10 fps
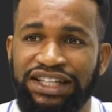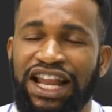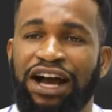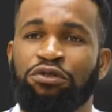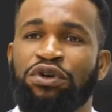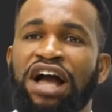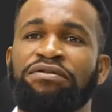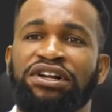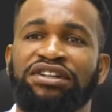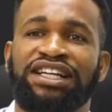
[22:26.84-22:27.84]
Now, we
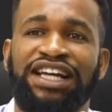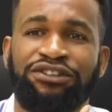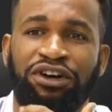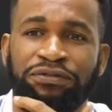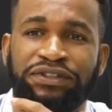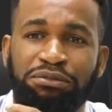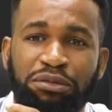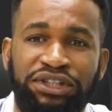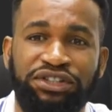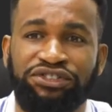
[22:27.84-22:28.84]
have another kind of
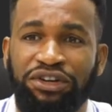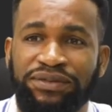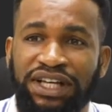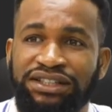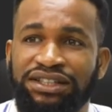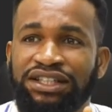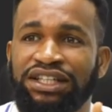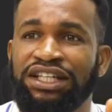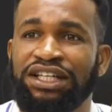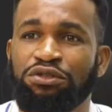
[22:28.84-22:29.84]
thermometric substance,
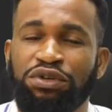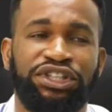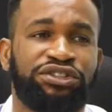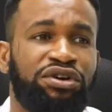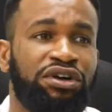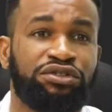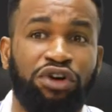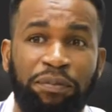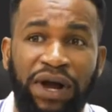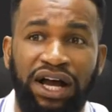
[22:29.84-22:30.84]
which is called
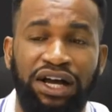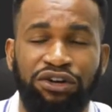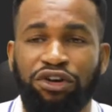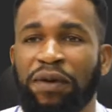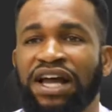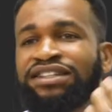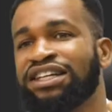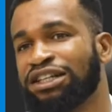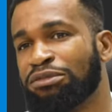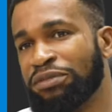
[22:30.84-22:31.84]
copper. Copper is
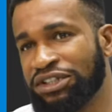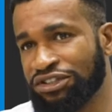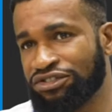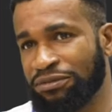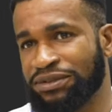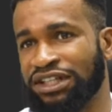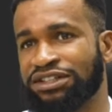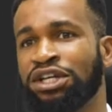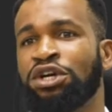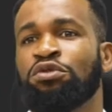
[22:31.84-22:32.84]
a thermometric
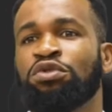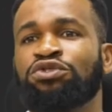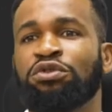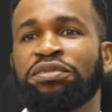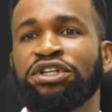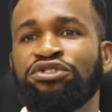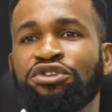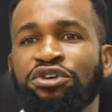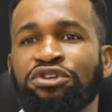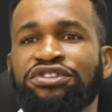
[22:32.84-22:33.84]
substance which will be
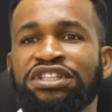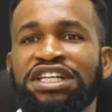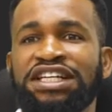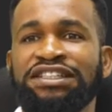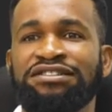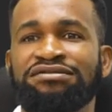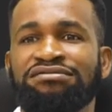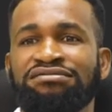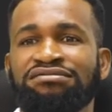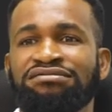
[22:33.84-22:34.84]
used in
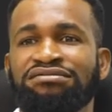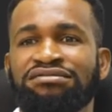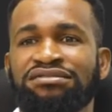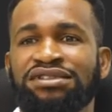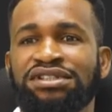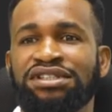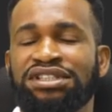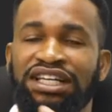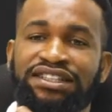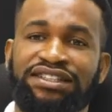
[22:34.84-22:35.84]

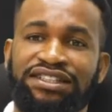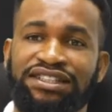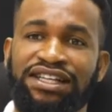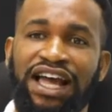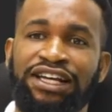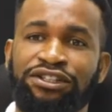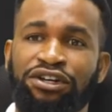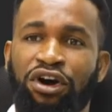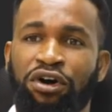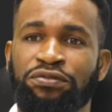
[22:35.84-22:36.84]
this
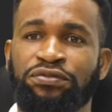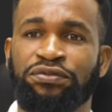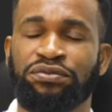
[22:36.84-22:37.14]
kind of